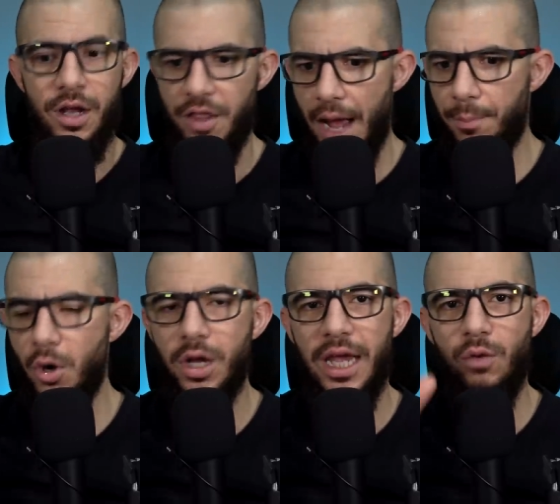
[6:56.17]
That
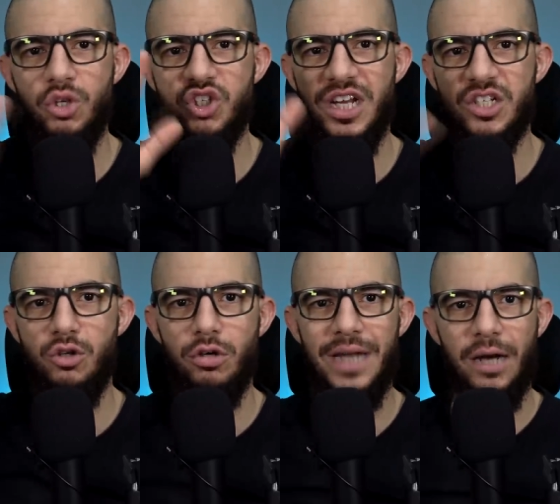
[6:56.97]
book in which there is
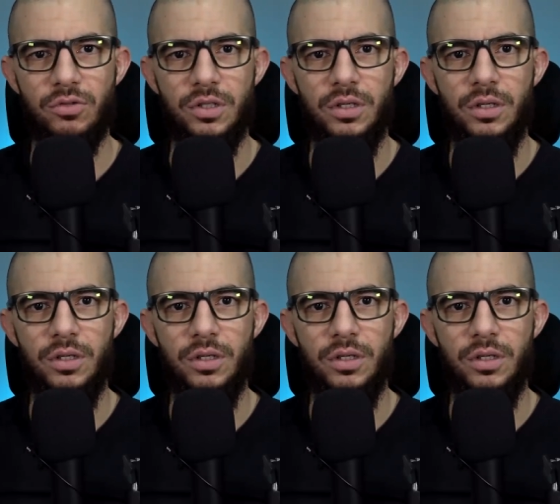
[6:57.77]
no doubt.